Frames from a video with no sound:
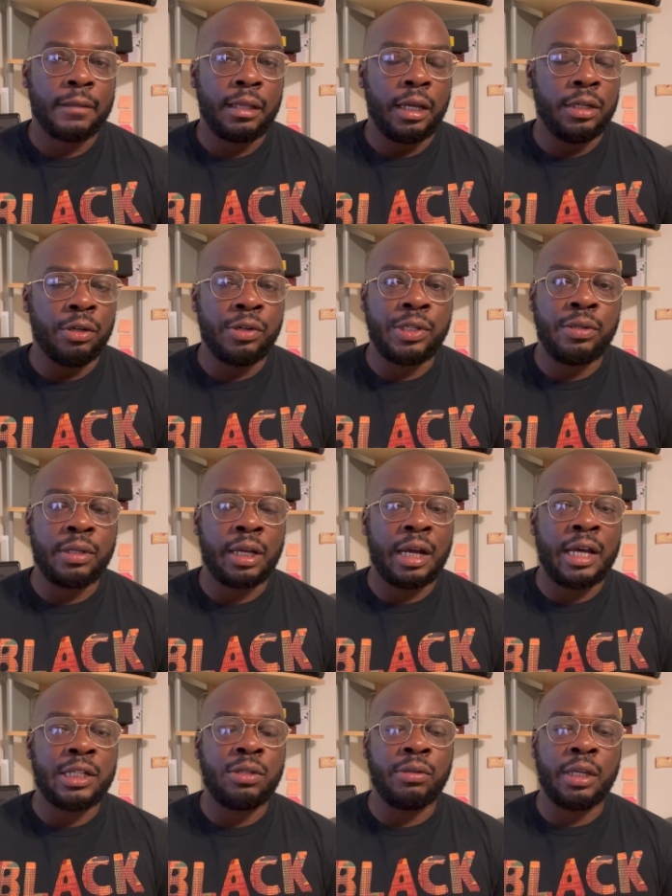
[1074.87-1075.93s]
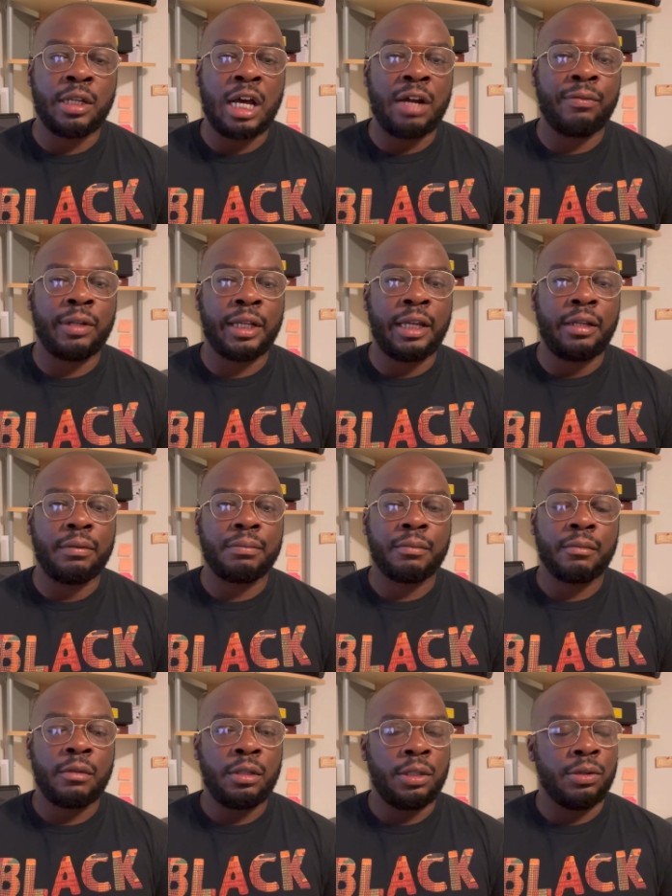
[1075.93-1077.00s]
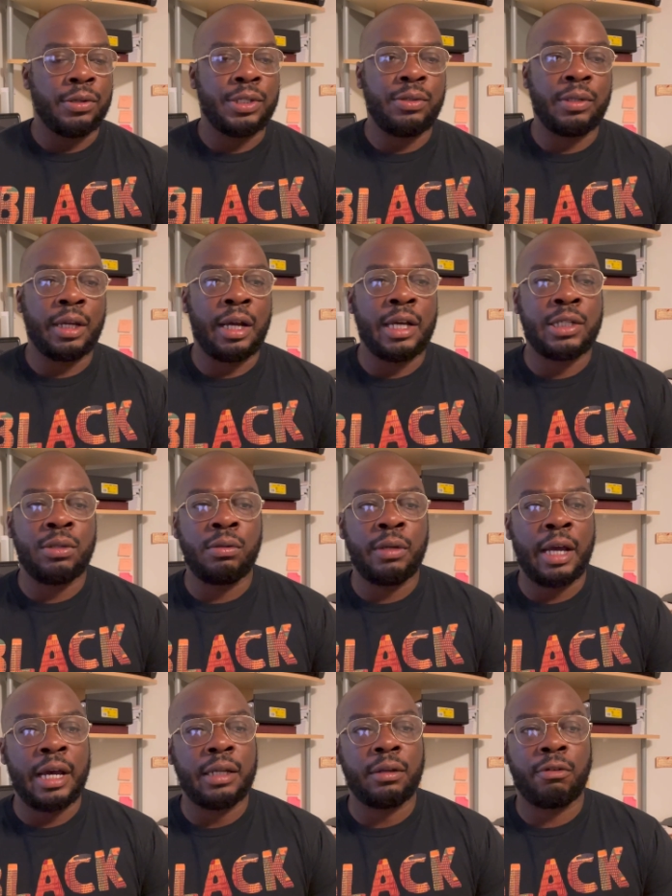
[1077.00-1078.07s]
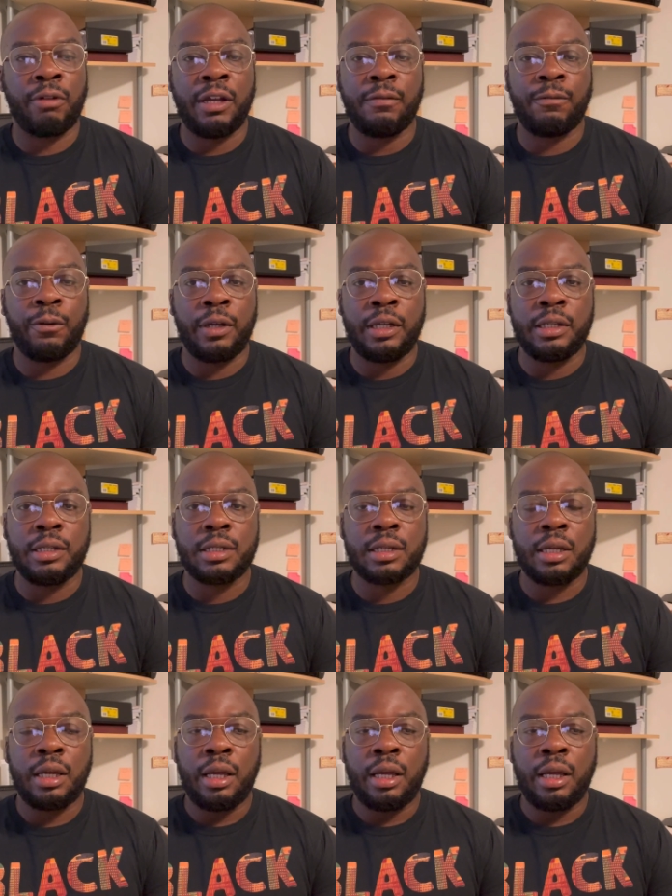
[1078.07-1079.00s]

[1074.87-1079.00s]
And those of you guys who cannot relate, those of you guys who got great friends